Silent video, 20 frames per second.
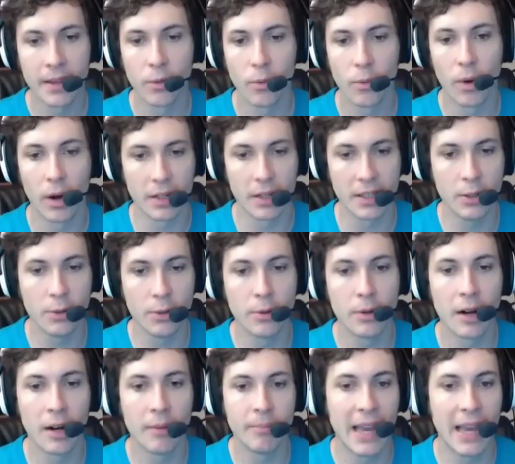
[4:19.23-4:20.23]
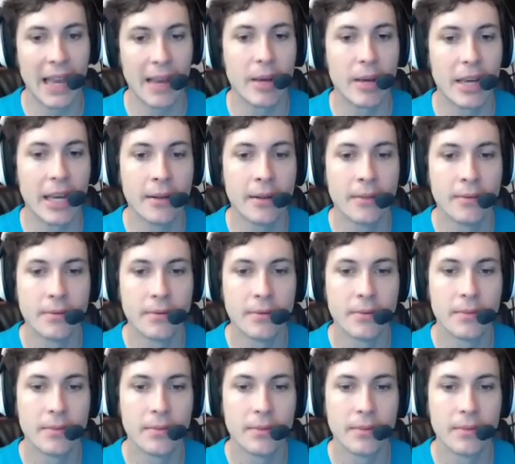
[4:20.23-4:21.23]
Well, you were a baby,
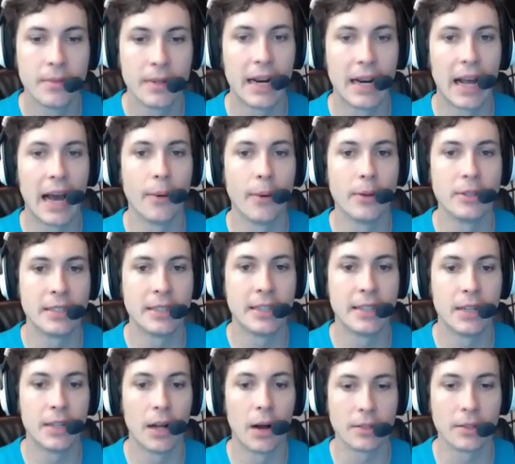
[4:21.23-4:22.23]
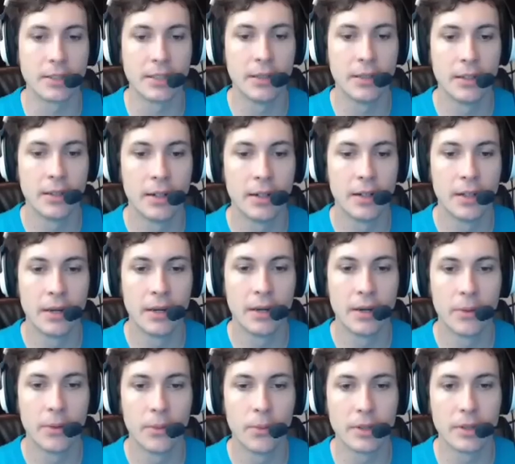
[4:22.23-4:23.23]
and I was an adult
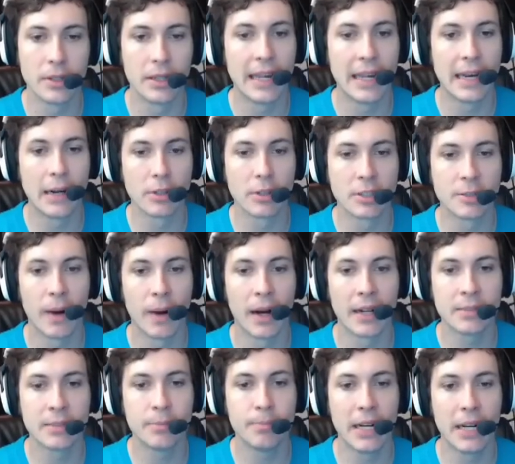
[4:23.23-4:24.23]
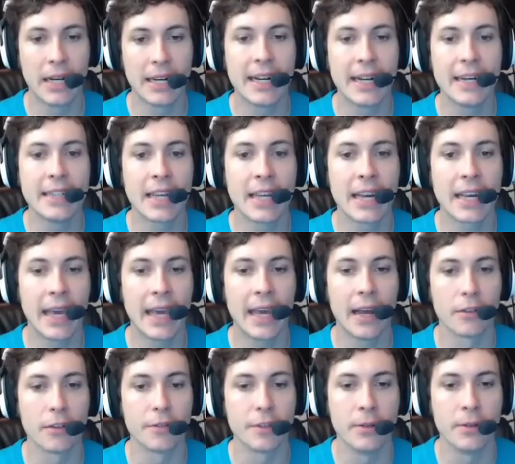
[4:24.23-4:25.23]
with legal responsibility to take
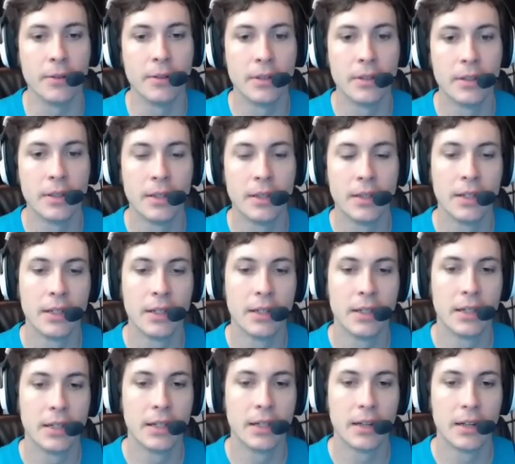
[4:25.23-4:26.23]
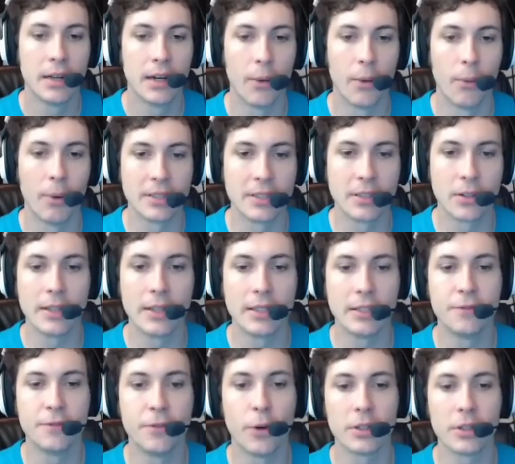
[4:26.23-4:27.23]
care of you. I wasn't going
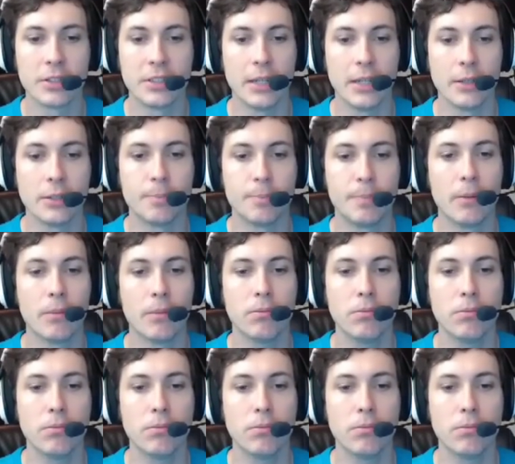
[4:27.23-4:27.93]
to force you to be